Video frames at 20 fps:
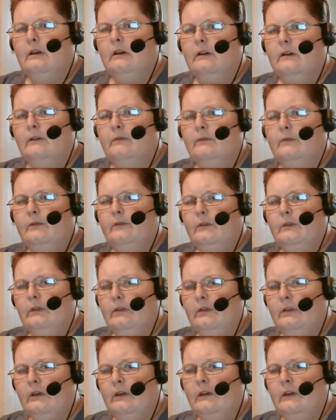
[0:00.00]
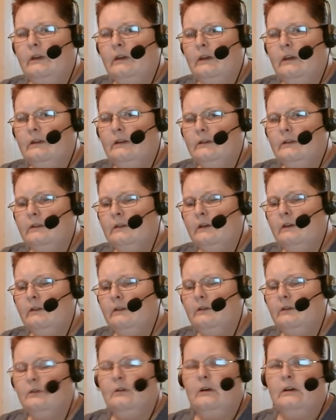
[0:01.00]
and if they can't
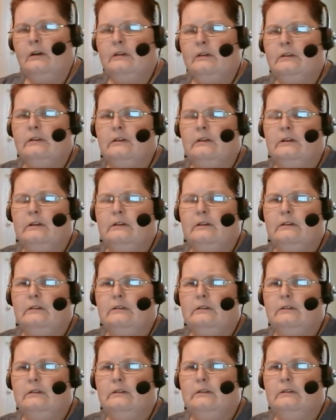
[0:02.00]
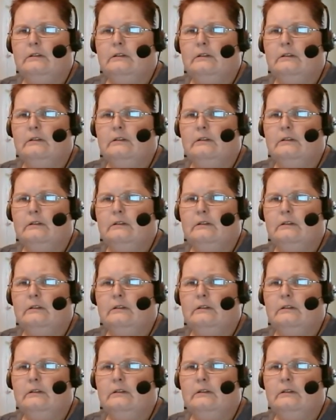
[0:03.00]
see the Christ in us,